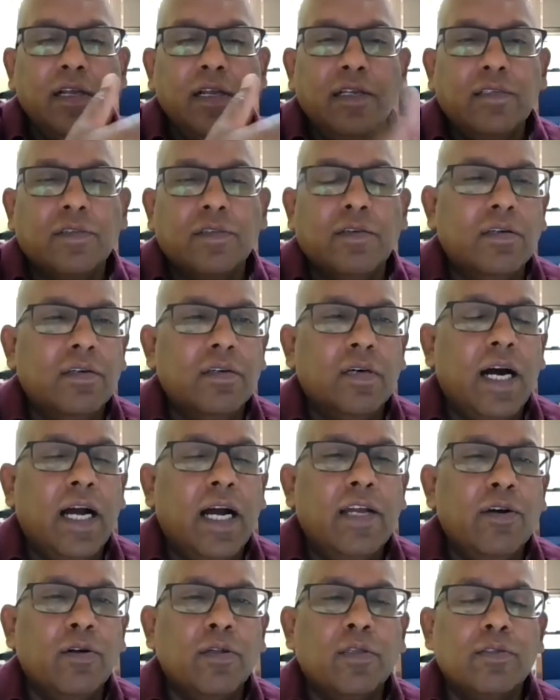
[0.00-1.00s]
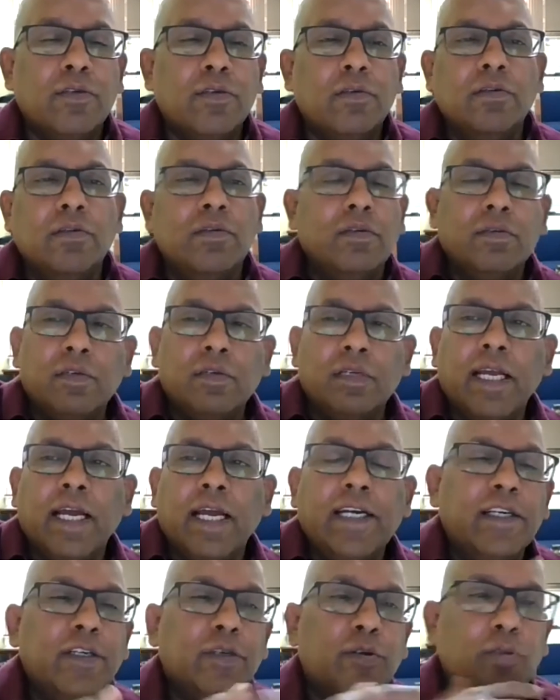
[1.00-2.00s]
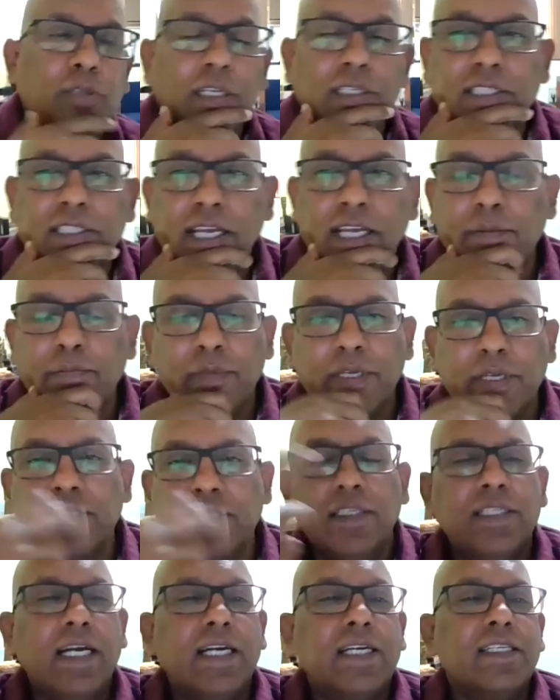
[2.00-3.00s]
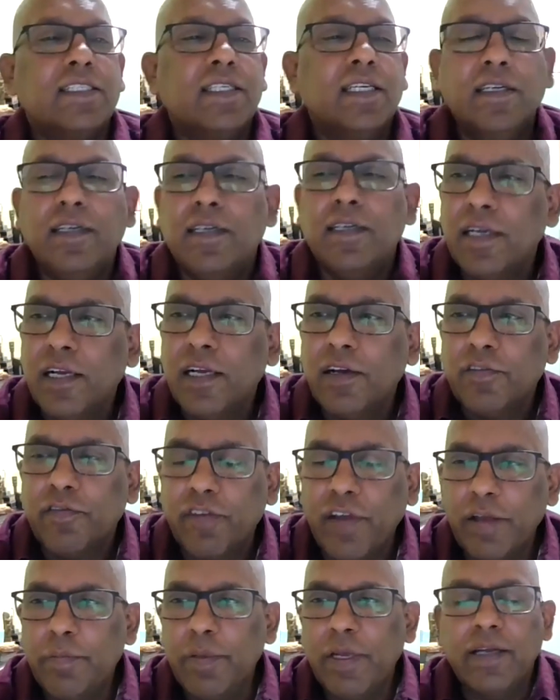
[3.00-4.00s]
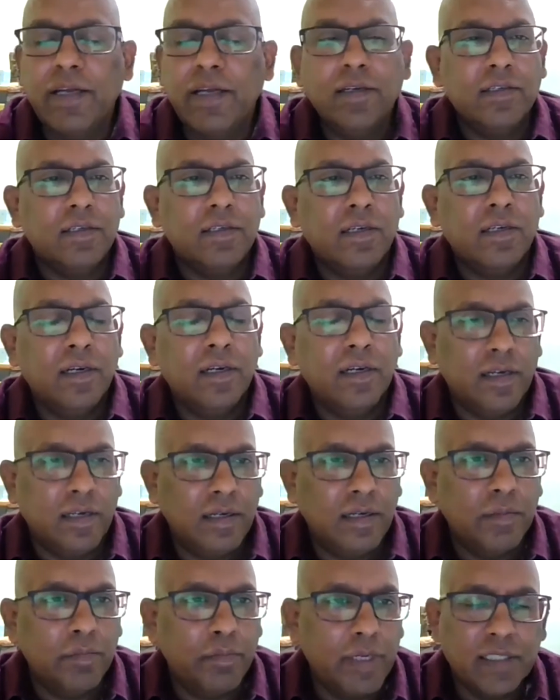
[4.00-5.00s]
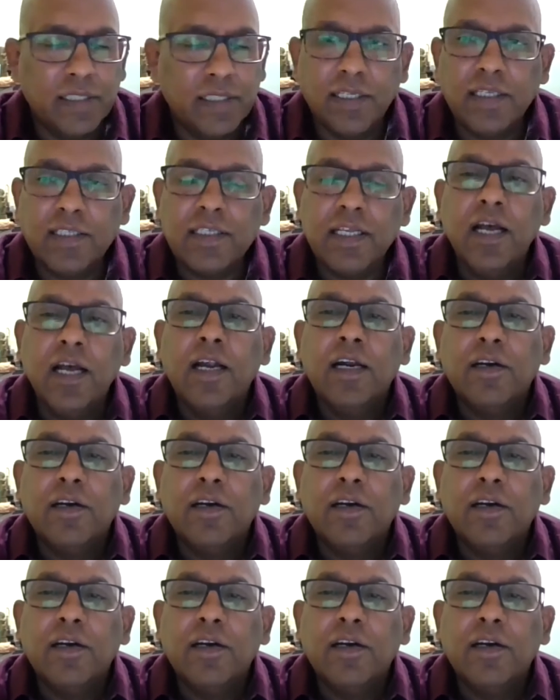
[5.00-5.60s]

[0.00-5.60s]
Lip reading: So I also get into the same business. That is a Fabian business.